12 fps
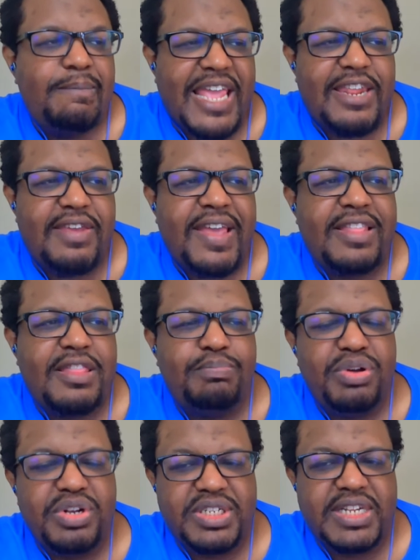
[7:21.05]
and you had to
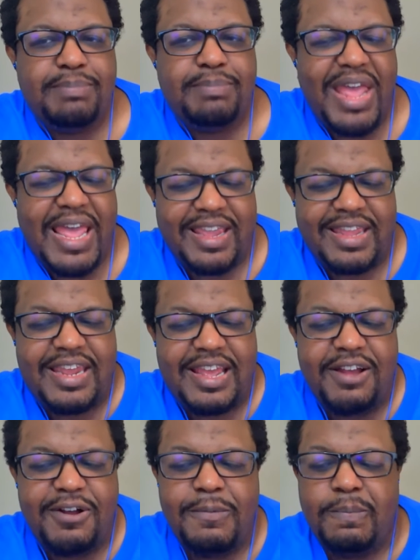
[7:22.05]
push that back. And
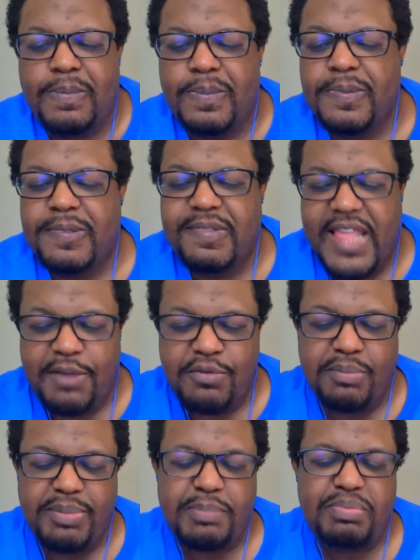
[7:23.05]
now they
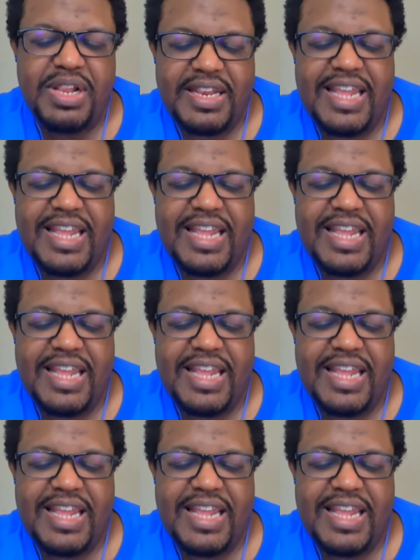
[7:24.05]
won't be.